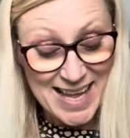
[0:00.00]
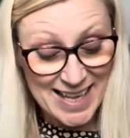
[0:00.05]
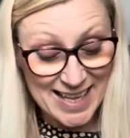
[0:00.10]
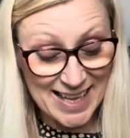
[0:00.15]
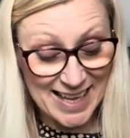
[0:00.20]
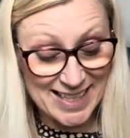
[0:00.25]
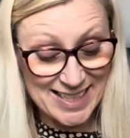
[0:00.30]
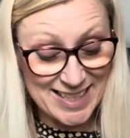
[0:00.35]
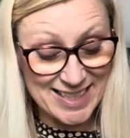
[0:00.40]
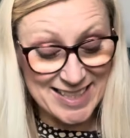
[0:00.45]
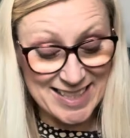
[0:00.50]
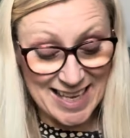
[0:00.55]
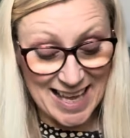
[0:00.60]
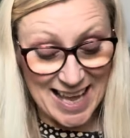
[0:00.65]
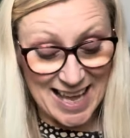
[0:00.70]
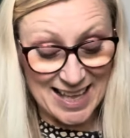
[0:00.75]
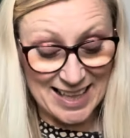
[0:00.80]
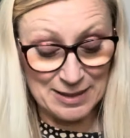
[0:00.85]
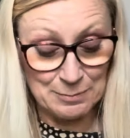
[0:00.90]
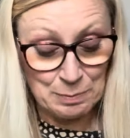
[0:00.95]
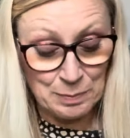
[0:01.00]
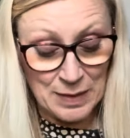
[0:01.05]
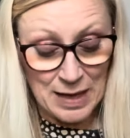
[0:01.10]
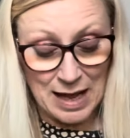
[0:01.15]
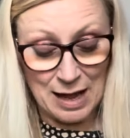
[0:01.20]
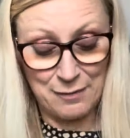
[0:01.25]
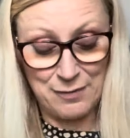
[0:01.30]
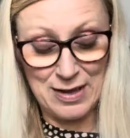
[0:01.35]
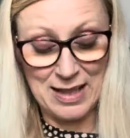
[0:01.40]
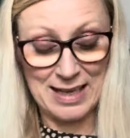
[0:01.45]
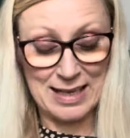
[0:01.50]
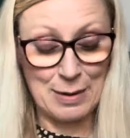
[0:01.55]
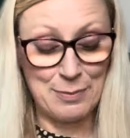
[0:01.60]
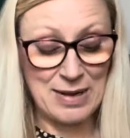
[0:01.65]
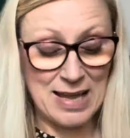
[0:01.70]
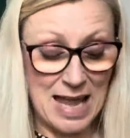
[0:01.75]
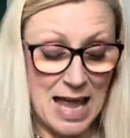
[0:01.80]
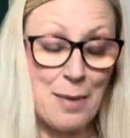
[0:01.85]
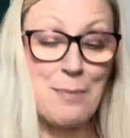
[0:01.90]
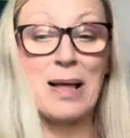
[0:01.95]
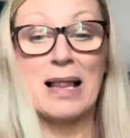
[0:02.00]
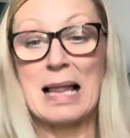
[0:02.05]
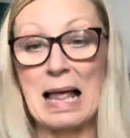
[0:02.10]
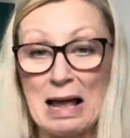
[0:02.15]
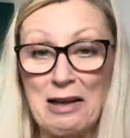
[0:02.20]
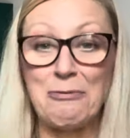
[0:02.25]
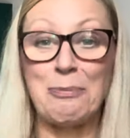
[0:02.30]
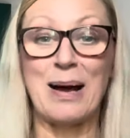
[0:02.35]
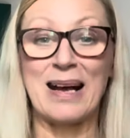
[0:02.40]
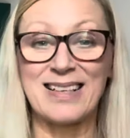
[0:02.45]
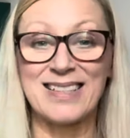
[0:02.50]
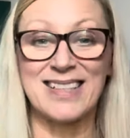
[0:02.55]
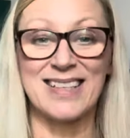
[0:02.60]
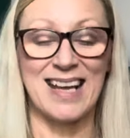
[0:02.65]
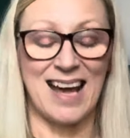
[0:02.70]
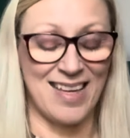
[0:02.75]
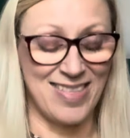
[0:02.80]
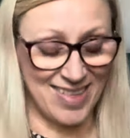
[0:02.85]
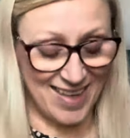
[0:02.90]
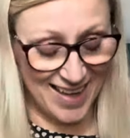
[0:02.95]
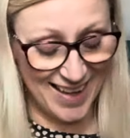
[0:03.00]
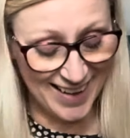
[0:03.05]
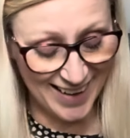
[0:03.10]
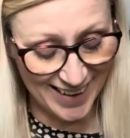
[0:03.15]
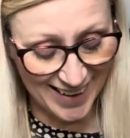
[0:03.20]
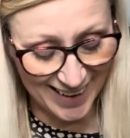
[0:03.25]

Can you tell? I feel like I'm getting my life back together.